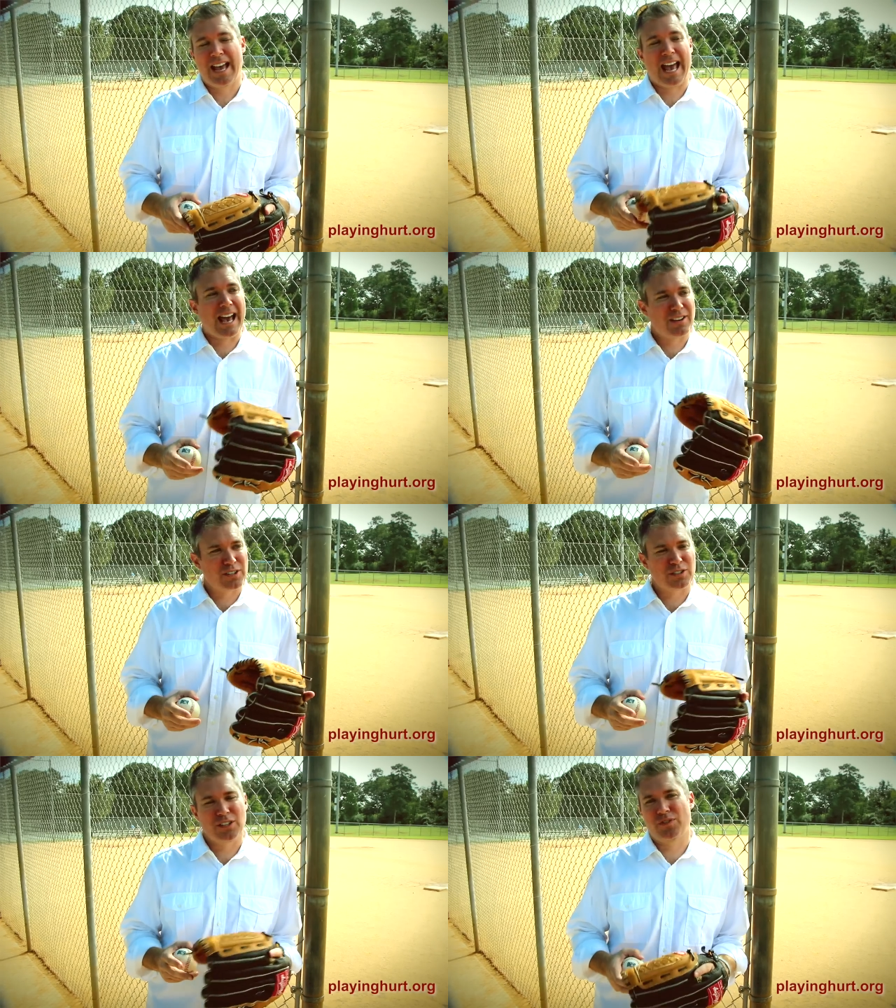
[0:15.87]

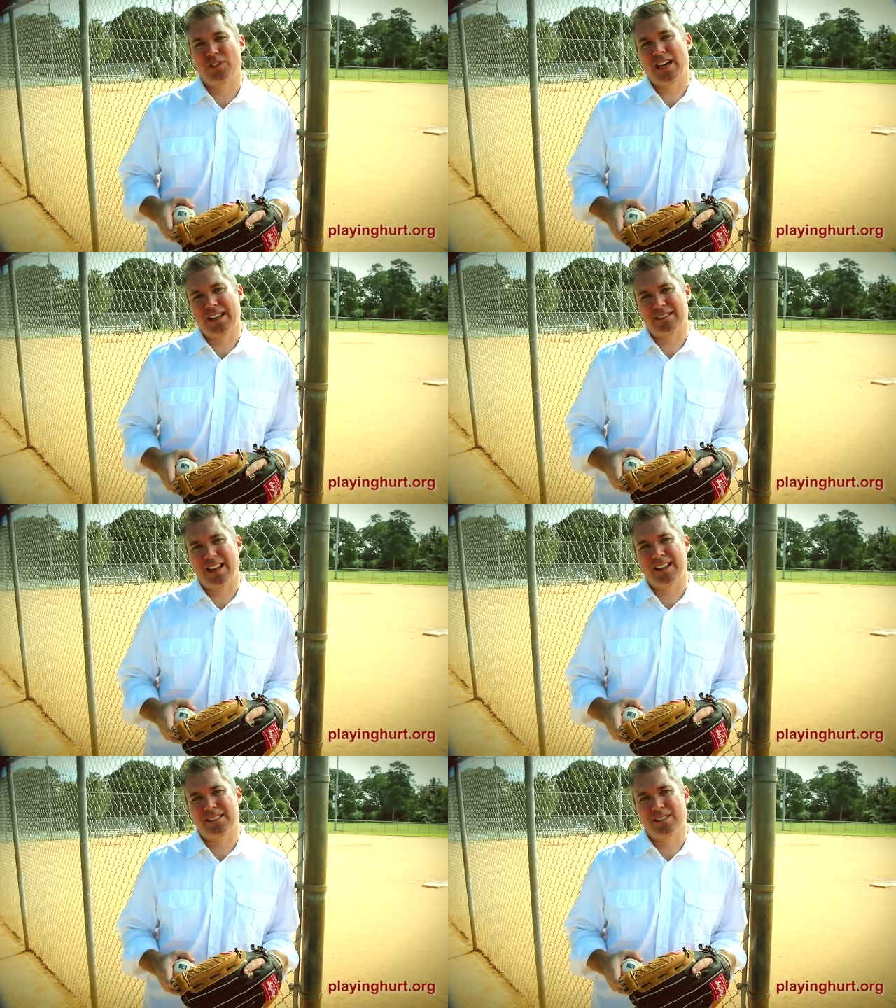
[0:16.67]
Eckersley for the
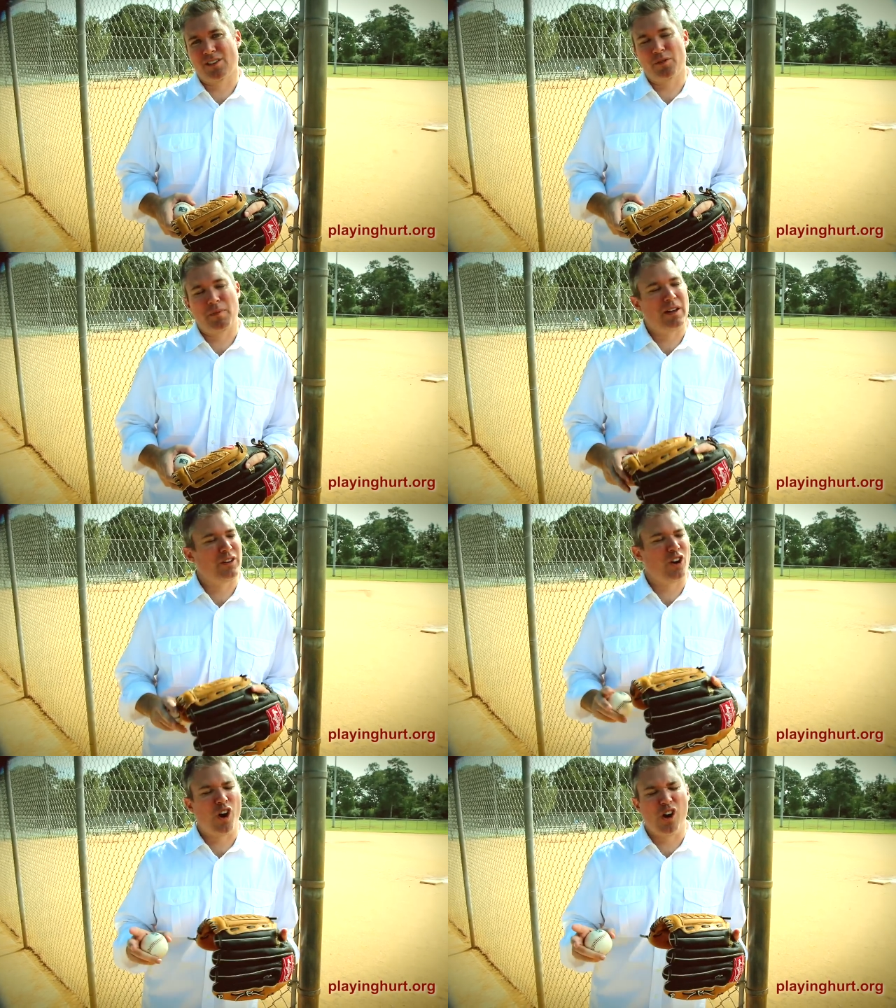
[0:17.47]
Athletics is on the mound,
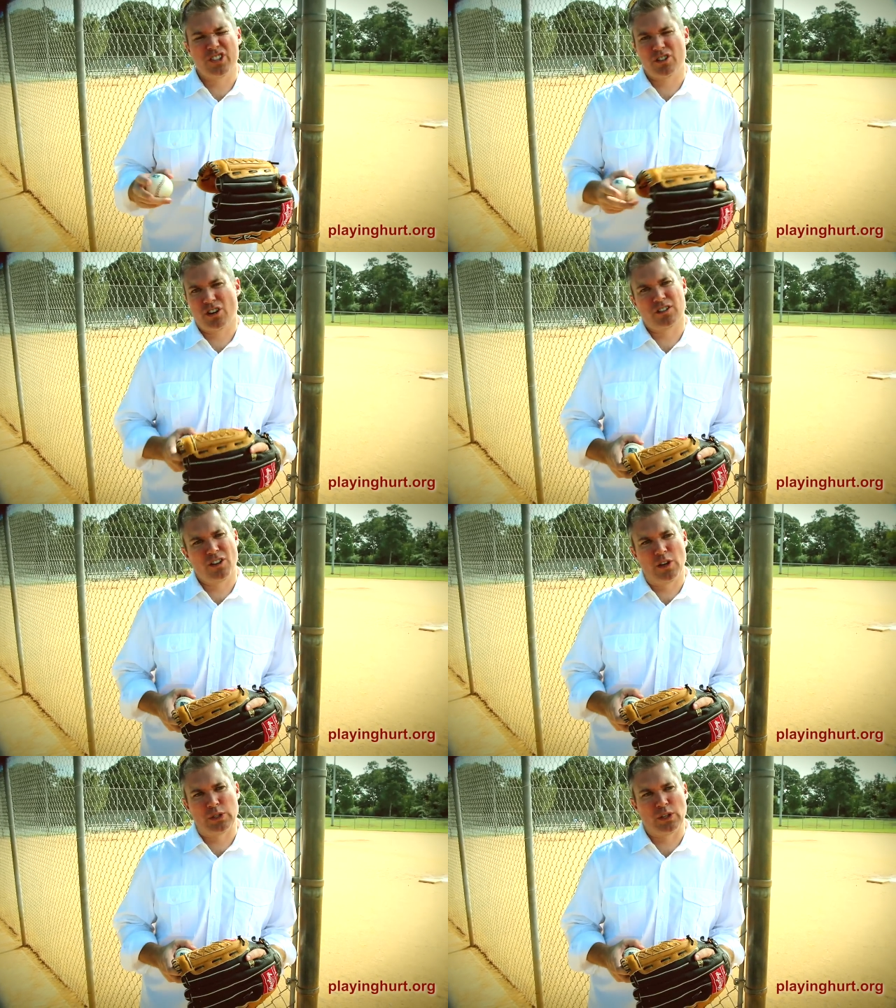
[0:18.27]
their all-star
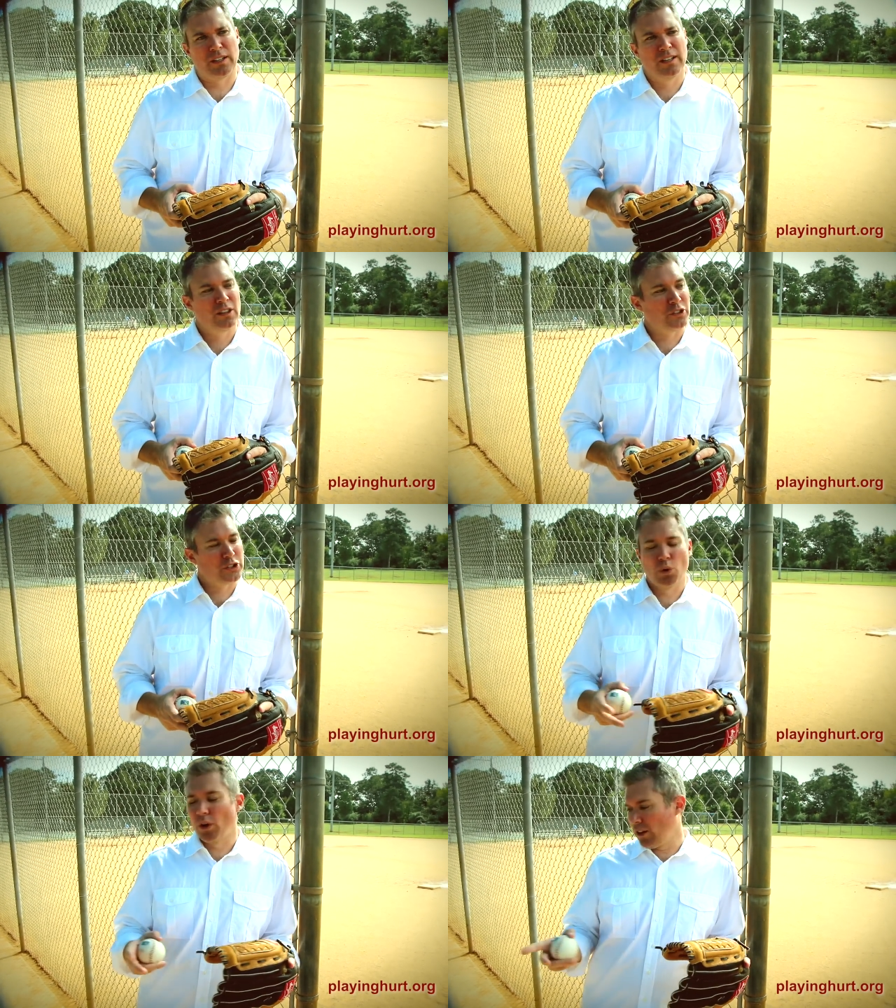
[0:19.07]
closer, and
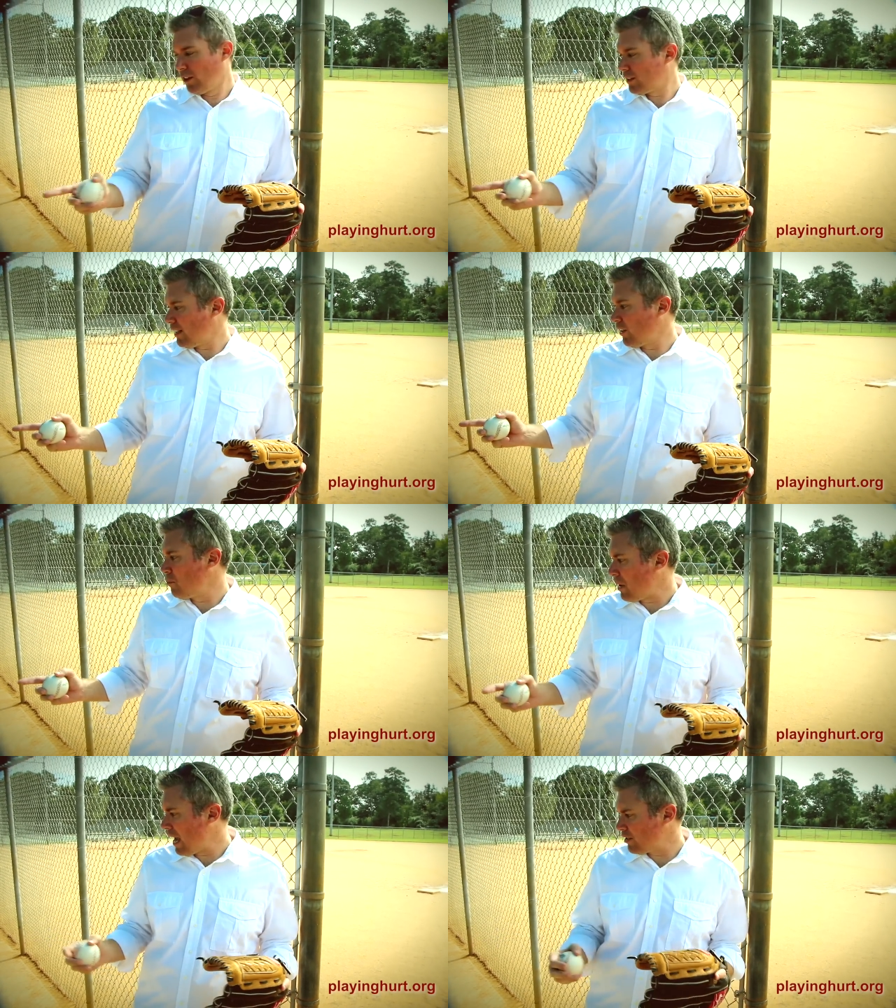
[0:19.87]
Lasorda looks down the
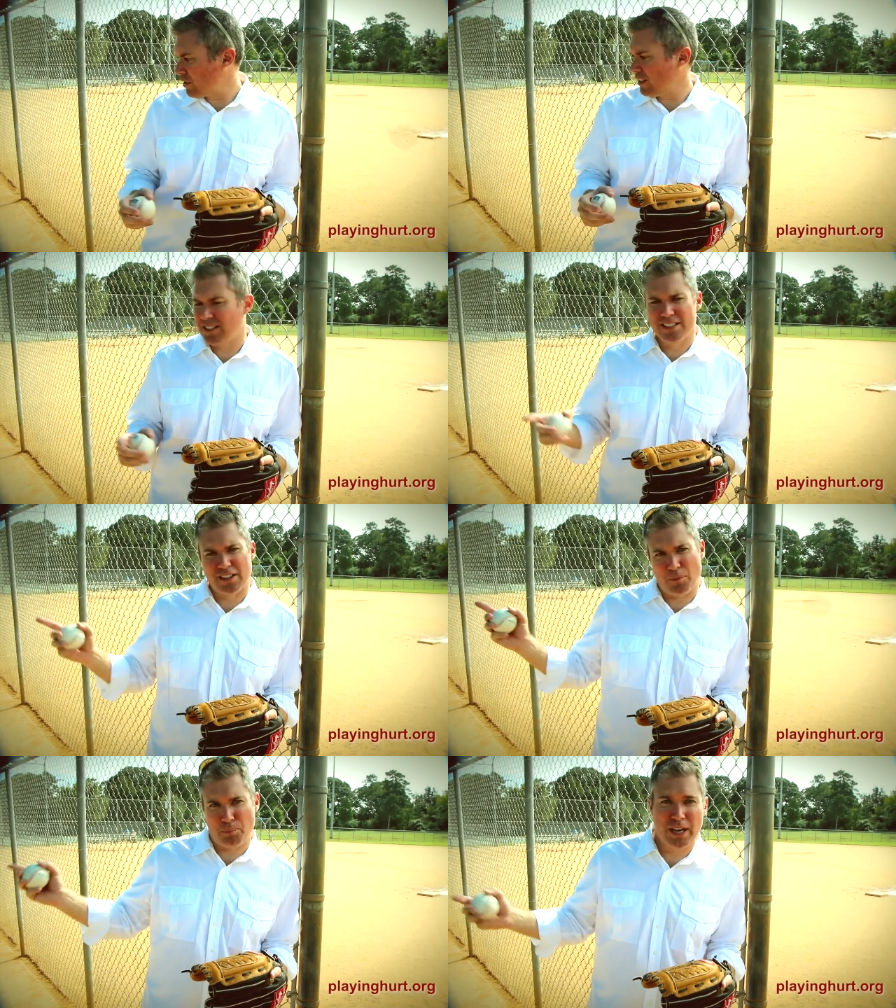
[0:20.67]
bench and he sees
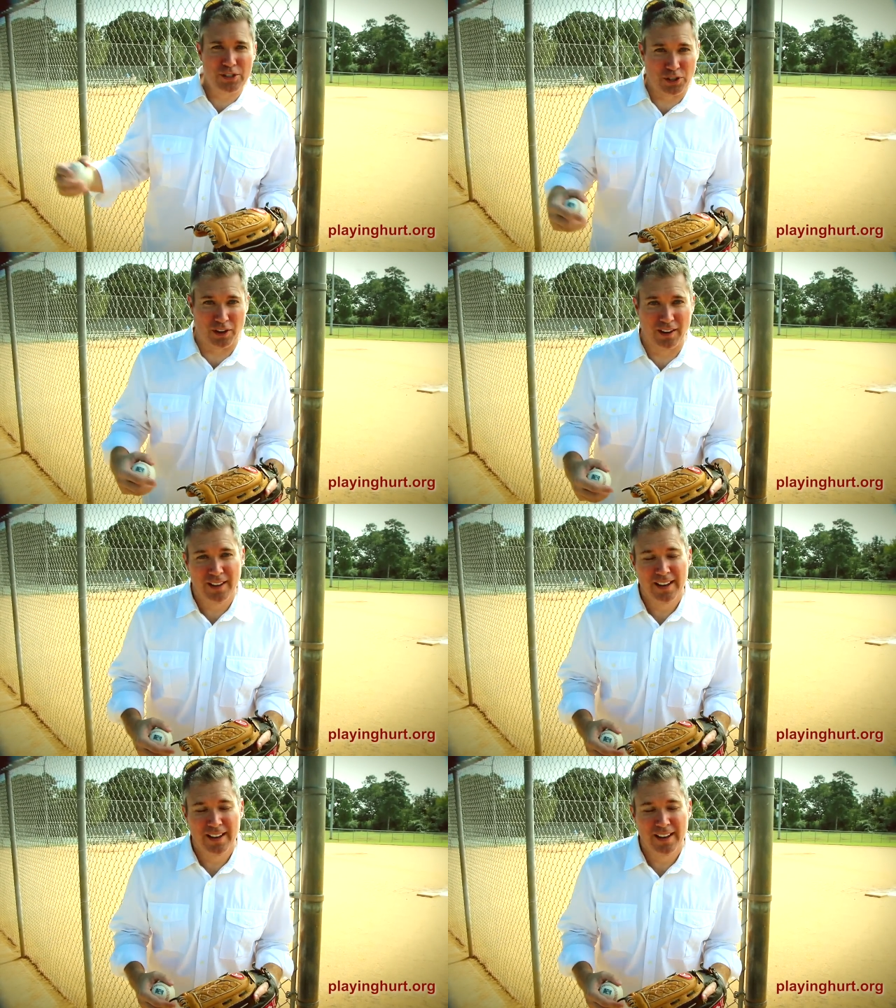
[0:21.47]
that the pitcher